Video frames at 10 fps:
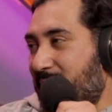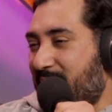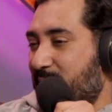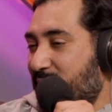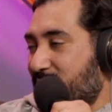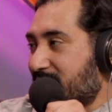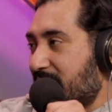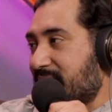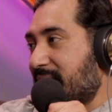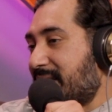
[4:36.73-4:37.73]
pit bulls, I
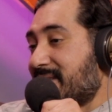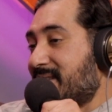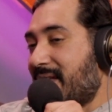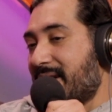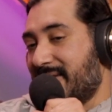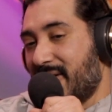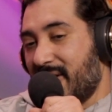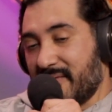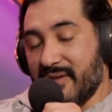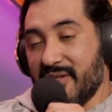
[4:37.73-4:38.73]
was like, that's a lot of
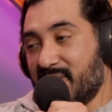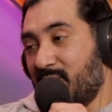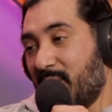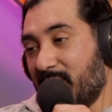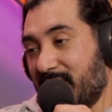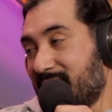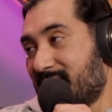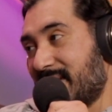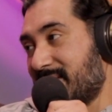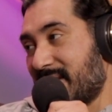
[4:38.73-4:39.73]
dog for this small place.
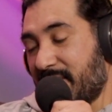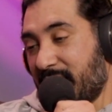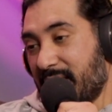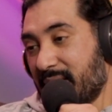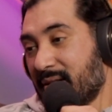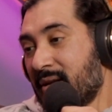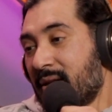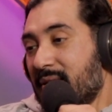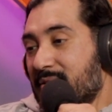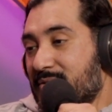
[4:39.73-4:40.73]
So I was like, forget it.
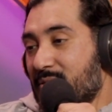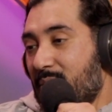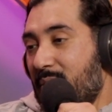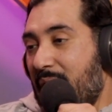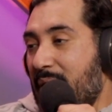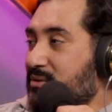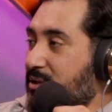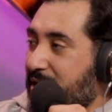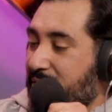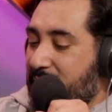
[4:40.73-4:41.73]
So I was
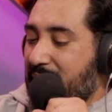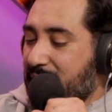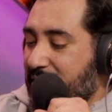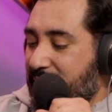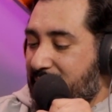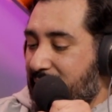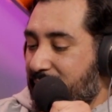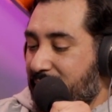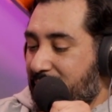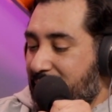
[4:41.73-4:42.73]
looking
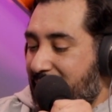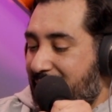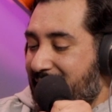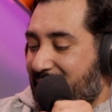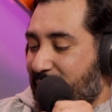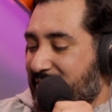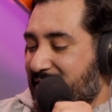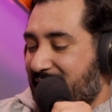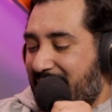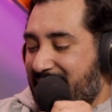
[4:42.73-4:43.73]
around. And I went to
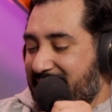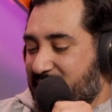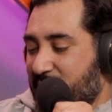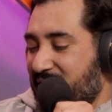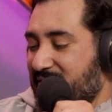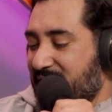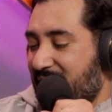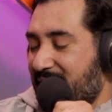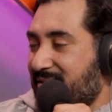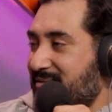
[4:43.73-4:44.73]
the
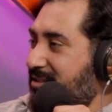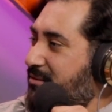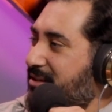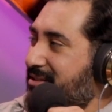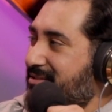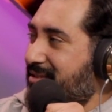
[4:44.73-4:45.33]
ASPCA. Is that what it is?